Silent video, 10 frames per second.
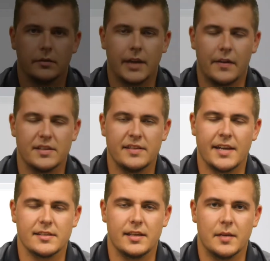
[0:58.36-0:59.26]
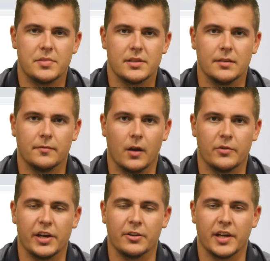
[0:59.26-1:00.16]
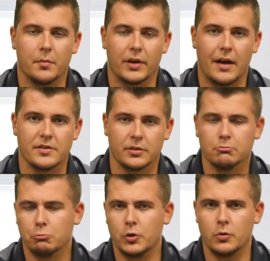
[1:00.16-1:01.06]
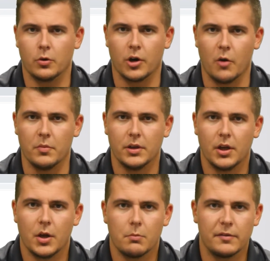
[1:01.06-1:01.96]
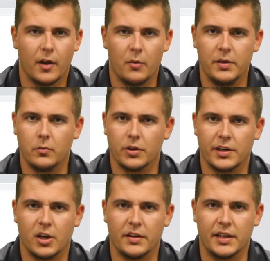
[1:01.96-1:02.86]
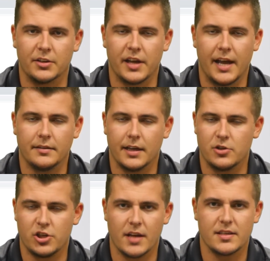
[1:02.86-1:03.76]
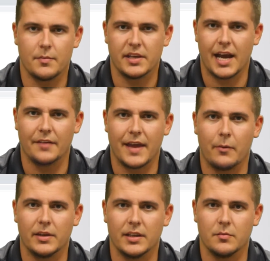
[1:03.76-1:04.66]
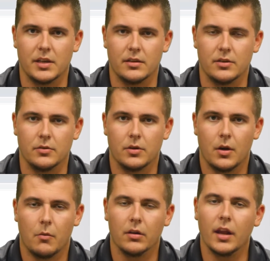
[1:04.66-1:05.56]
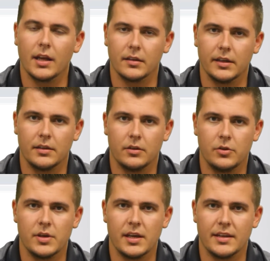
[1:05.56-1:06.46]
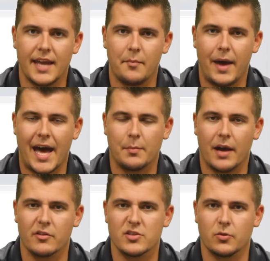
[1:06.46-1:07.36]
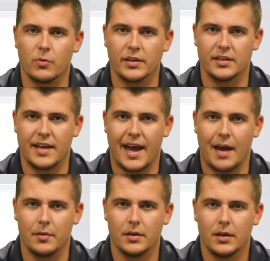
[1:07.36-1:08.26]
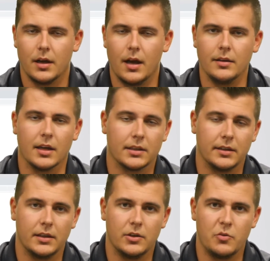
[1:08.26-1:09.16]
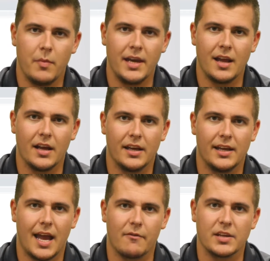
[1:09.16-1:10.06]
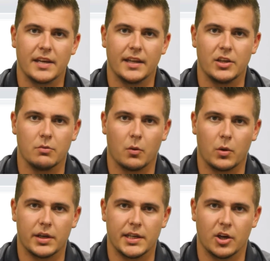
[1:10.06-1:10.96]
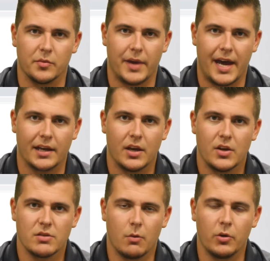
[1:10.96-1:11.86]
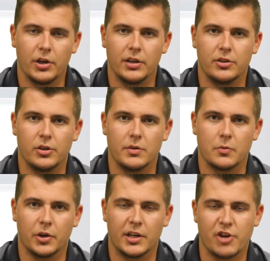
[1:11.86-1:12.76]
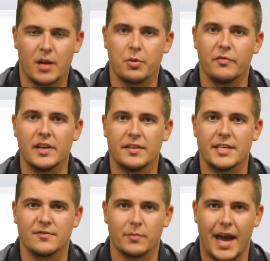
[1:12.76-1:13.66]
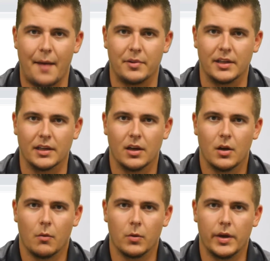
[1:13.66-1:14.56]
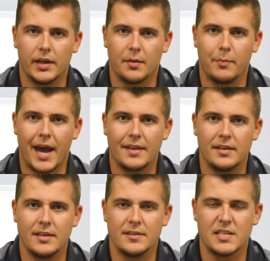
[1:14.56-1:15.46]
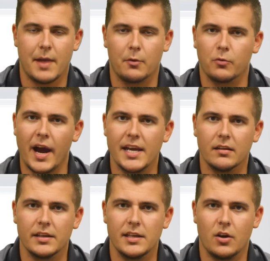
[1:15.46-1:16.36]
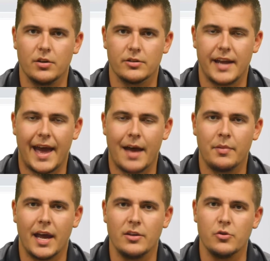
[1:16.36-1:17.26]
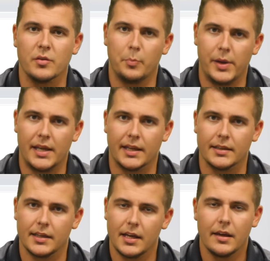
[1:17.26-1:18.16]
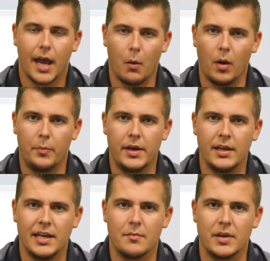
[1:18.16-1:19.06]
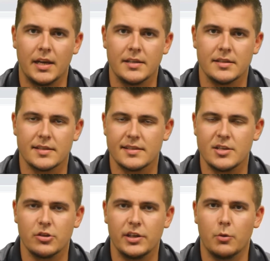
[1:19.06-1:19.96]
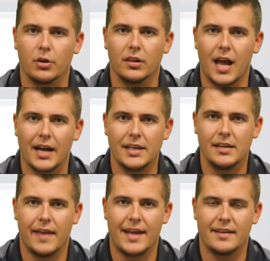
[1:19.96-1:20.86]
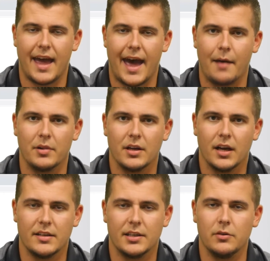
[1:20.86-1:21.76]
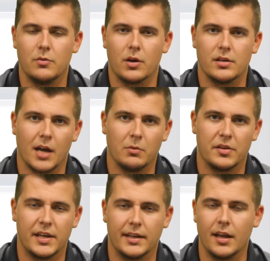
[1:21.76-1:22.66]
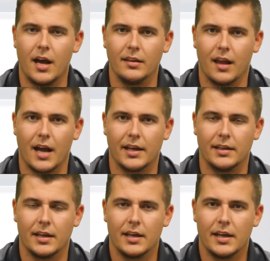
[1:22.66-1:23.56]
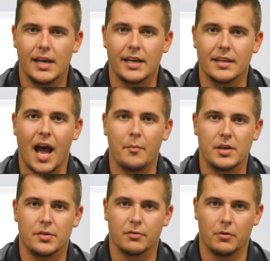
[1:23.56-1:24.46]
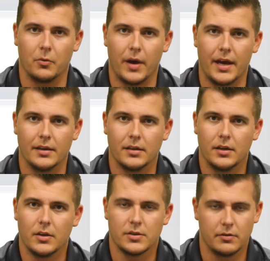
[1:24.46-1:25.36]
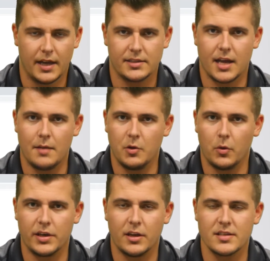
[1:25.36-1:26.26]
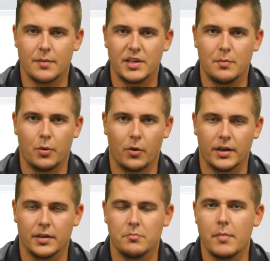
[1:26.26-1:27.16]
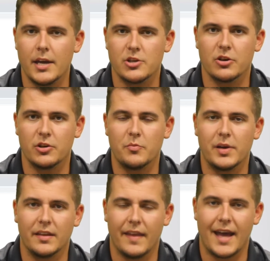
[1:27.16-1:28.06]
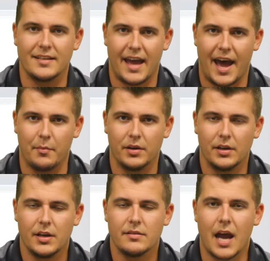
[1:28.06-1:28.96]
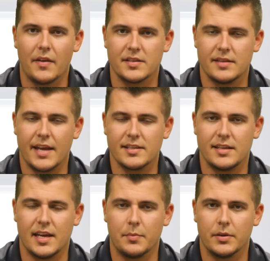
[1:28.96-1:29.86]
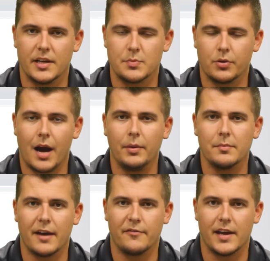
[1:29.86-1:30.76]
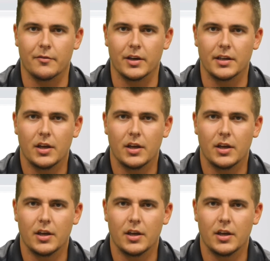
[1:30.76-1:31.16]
Now these next tips involve your internet browser, Google Chrome. We've all been working on the internet and shut something that we didn't mean to. Well, luckily, you can get that back by restoring the tab. Unluckily, you may not get everything that you were working on back, so what we're going to do is we're going to try to prevent this from happening. One way to combat this is by right-clicking on your tab and you can pin it. And what pinning it means is essentially you are locking that tab until you are done with it and unlock it, it cannot be thrown away. So next time you're working on something important, make sure you pin that tab. Now this next tip is probably my favorite.